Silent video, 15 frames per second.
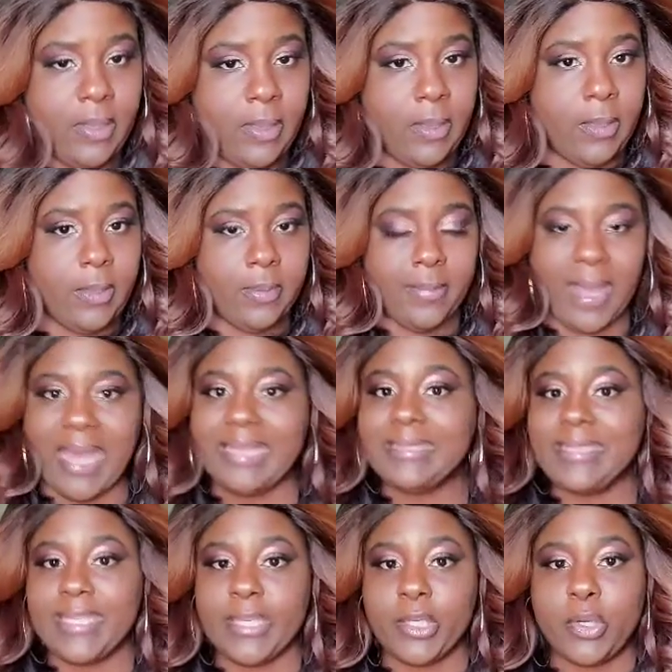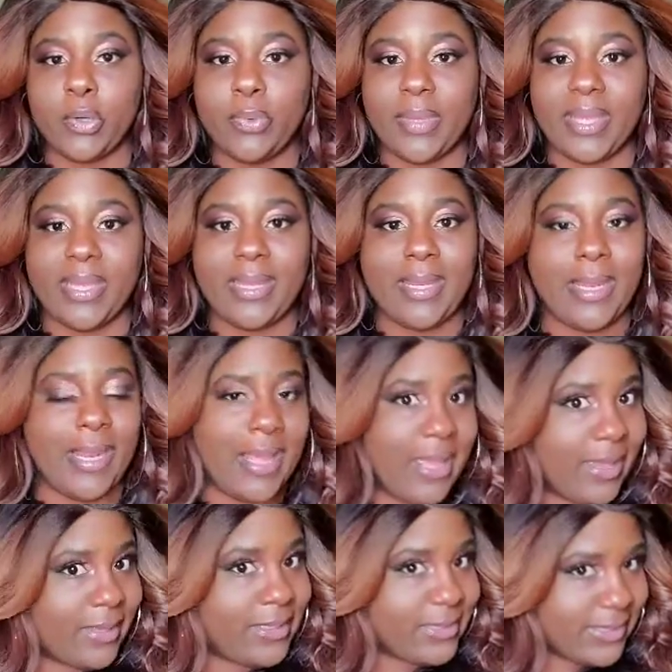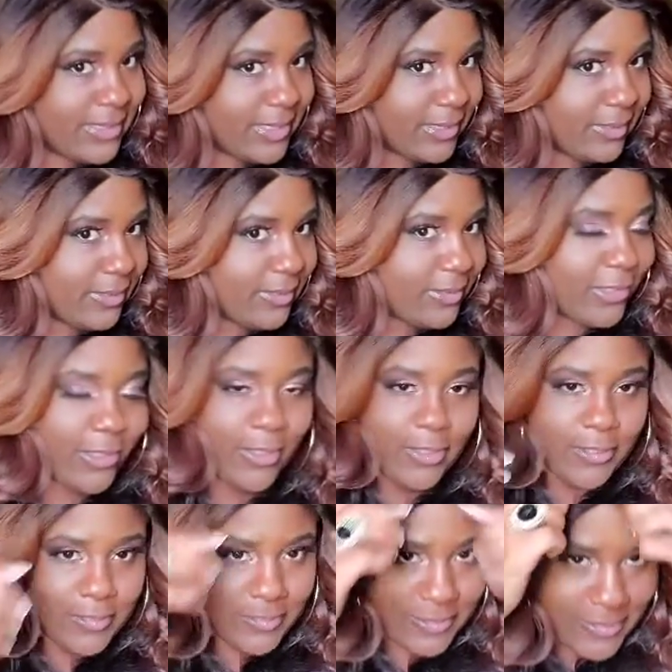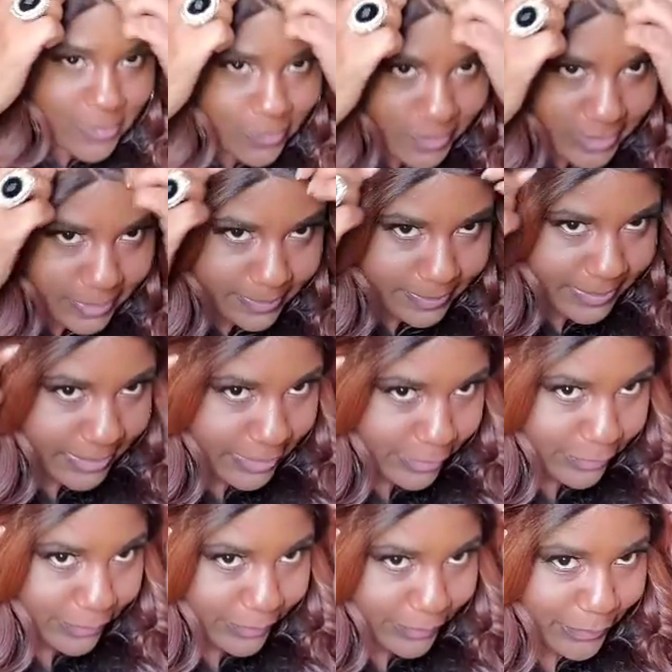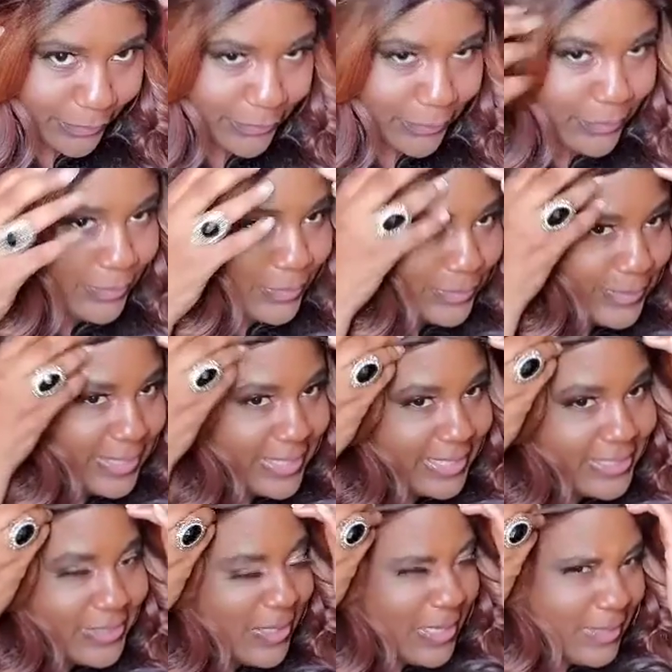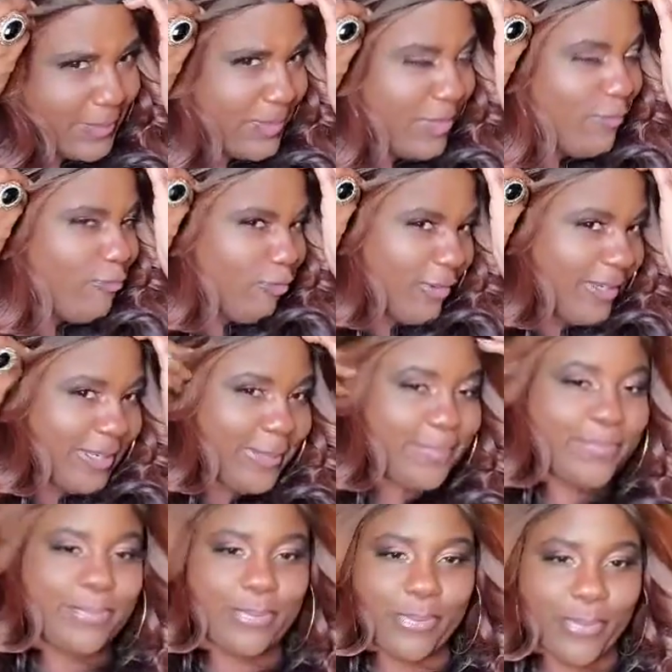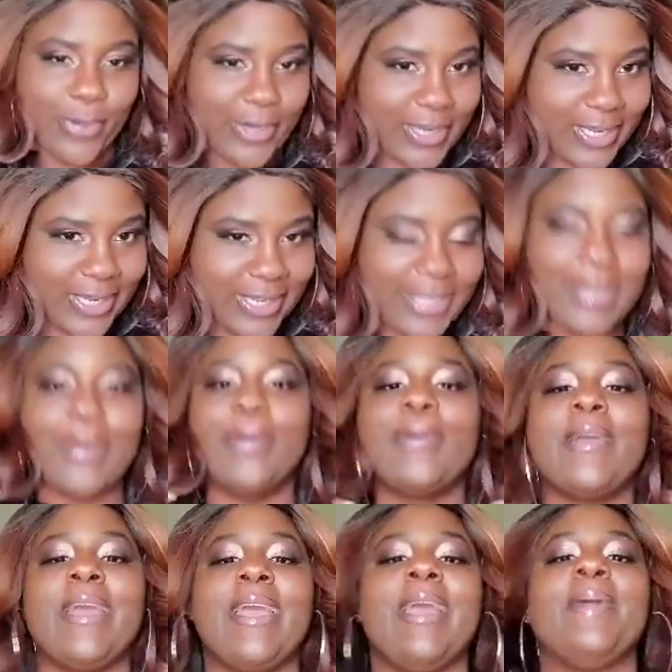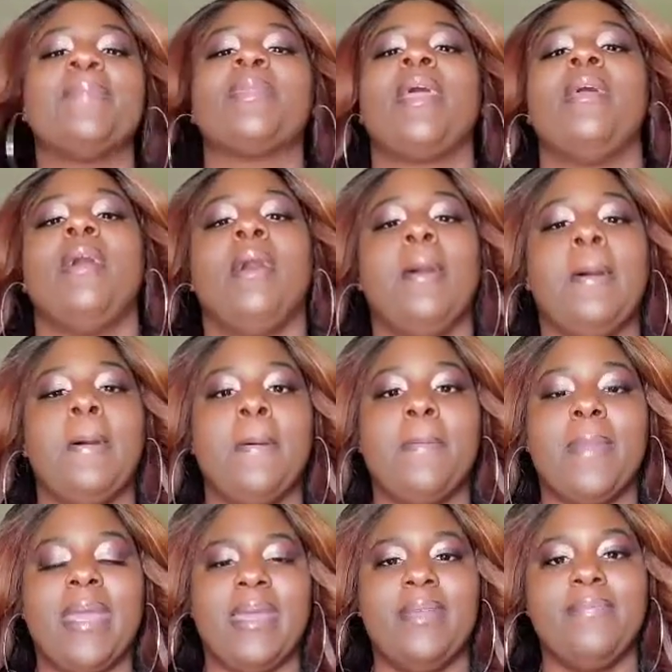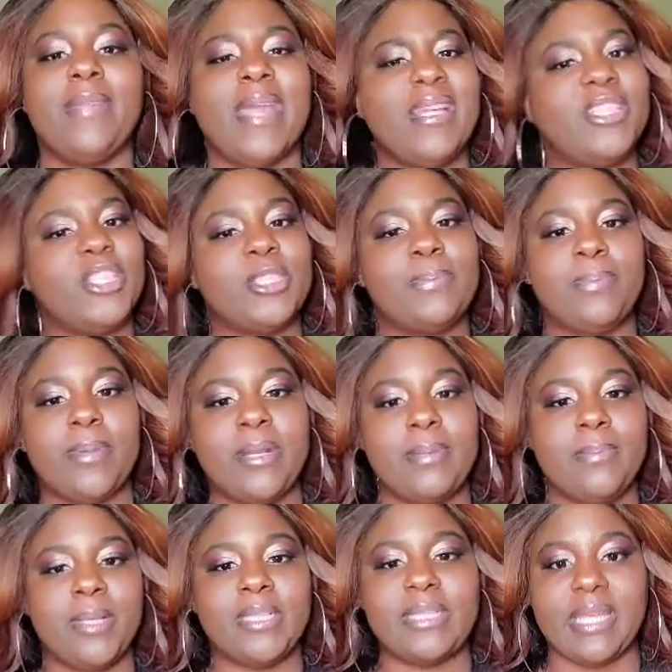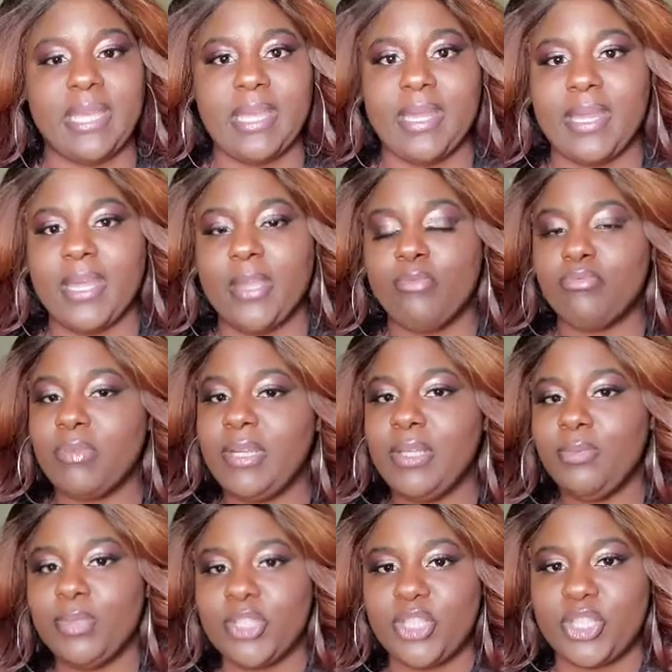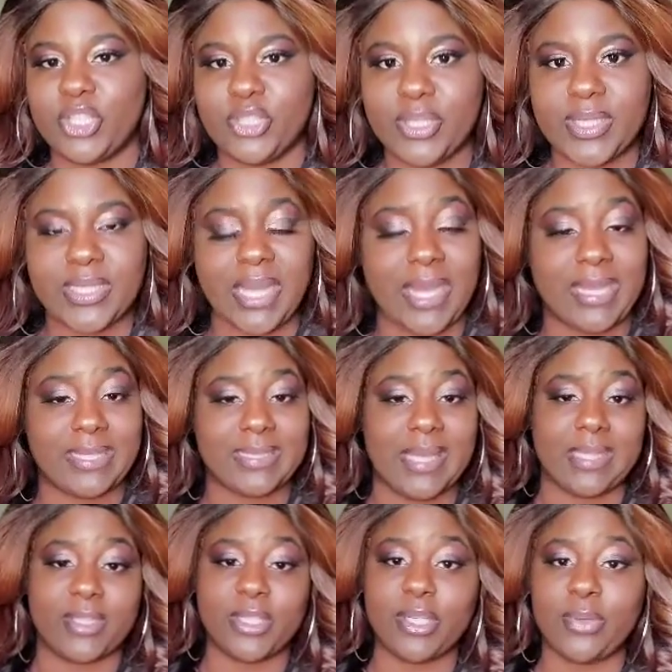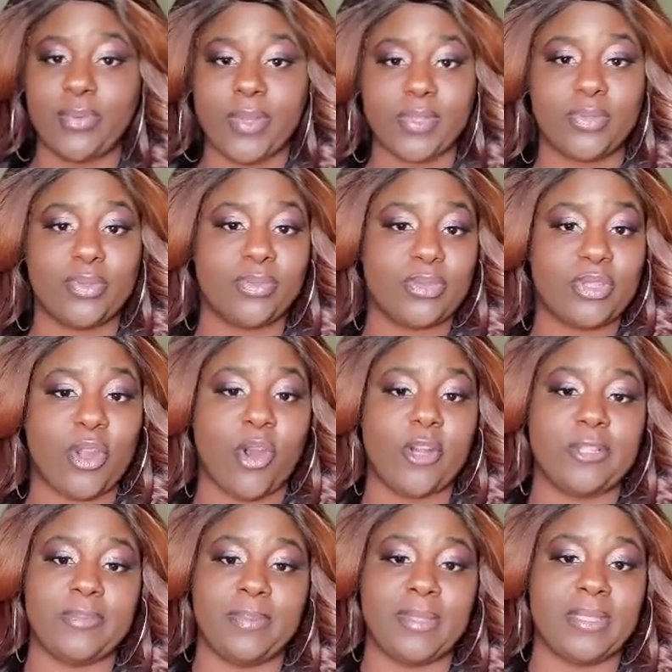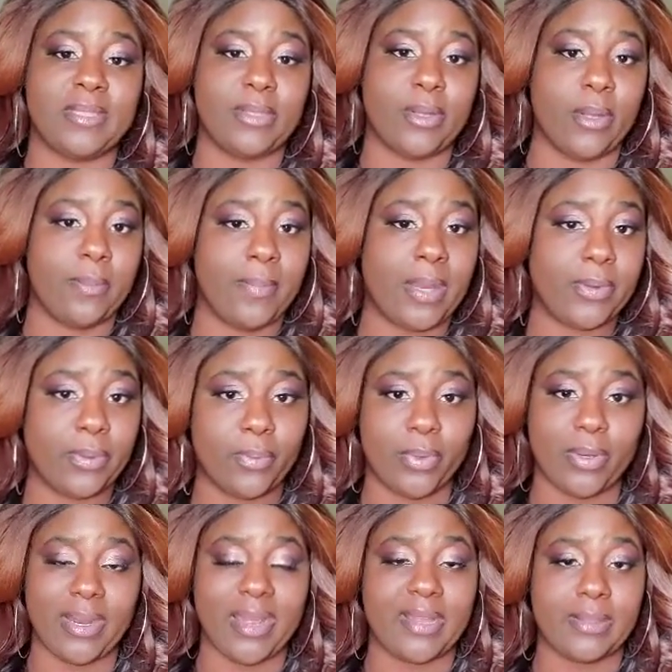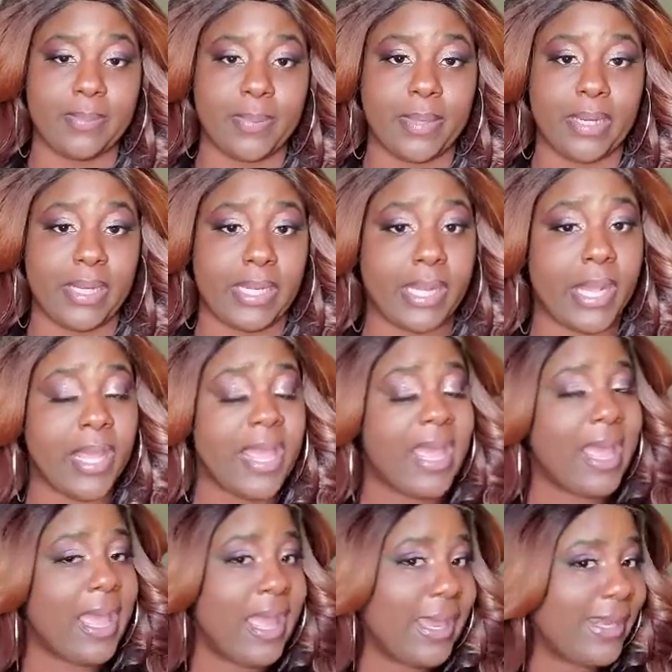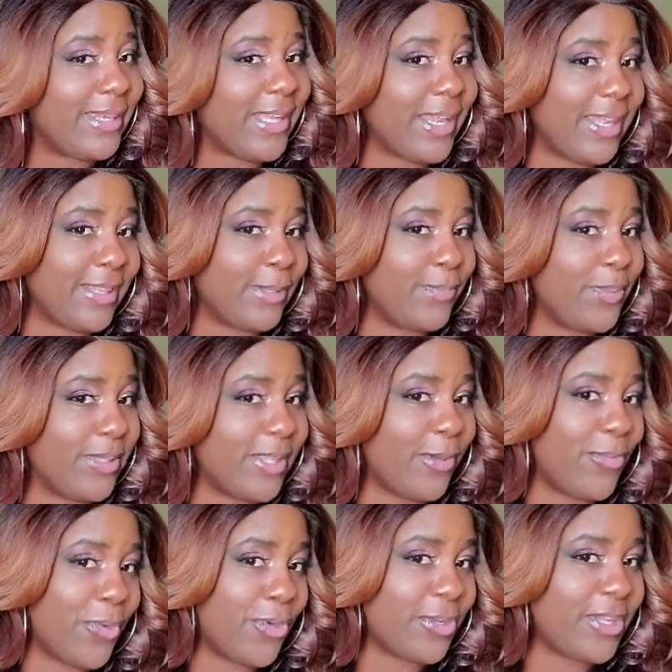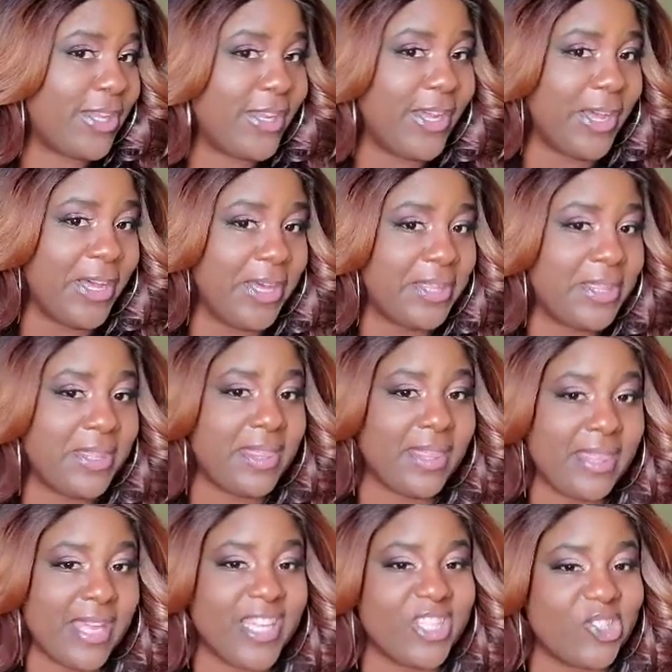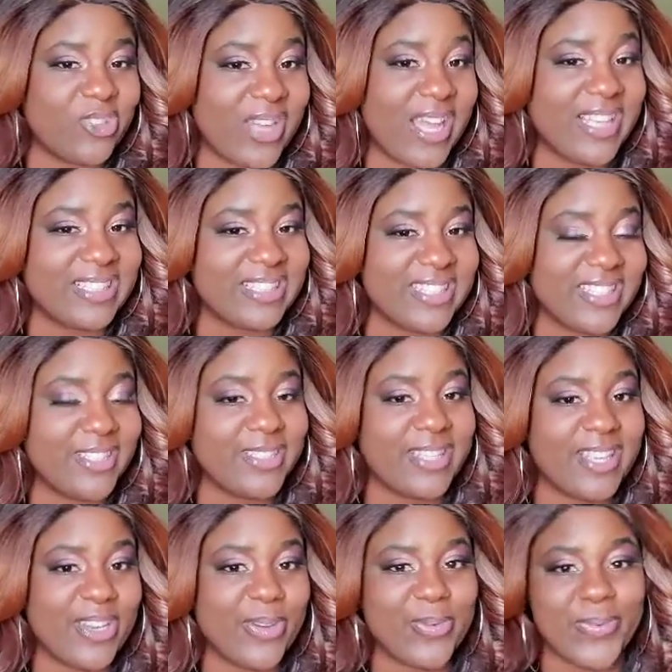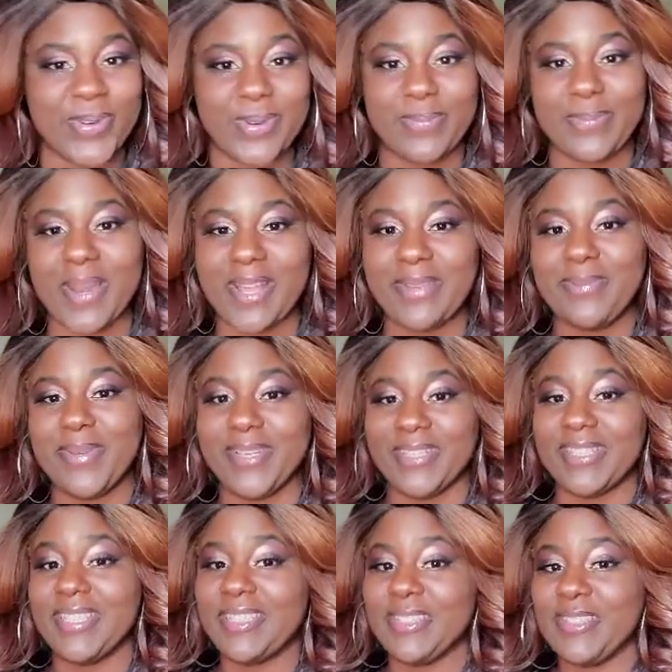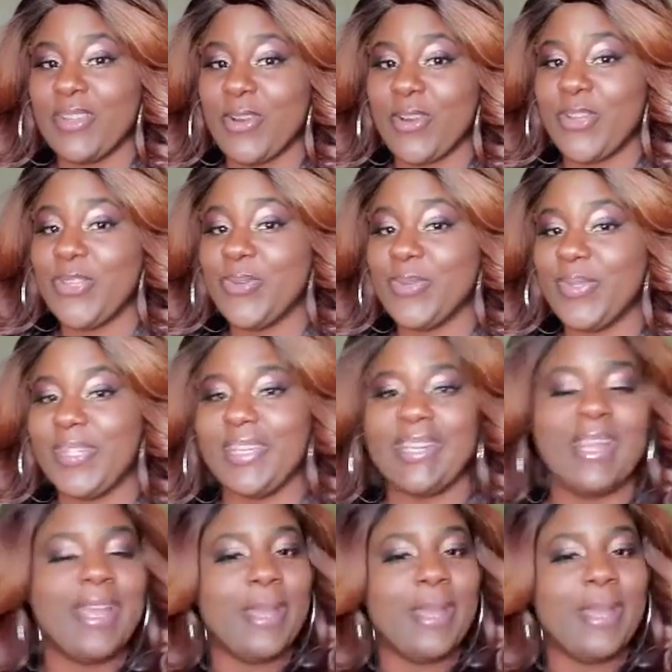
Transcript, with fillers: Um, I did go in and add concealer so it could bleed through, okay, so I could be really pretty, okay, um, and that's just pretty much it. It really was just, like I said, I took away two stars because of the amount of work I had to put in it. Had I not had to put that work in, other than that, you guys, this here would have probably been a ten star unit,